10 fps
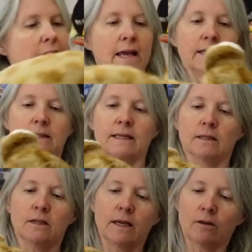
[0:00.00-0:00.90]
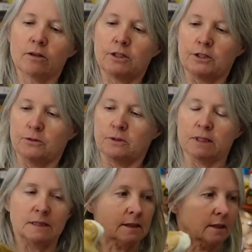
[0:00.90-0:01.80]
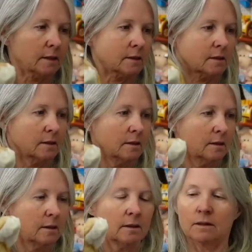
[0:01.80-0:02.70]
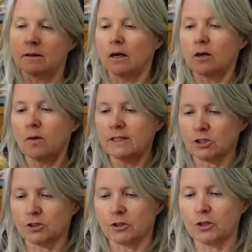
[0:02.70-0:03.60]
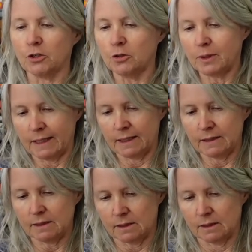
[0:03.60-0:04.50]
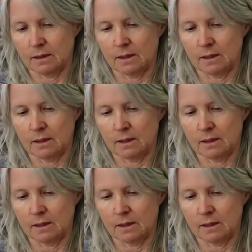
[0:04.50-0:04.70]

And then look how cute this is. Not quite sure who it is.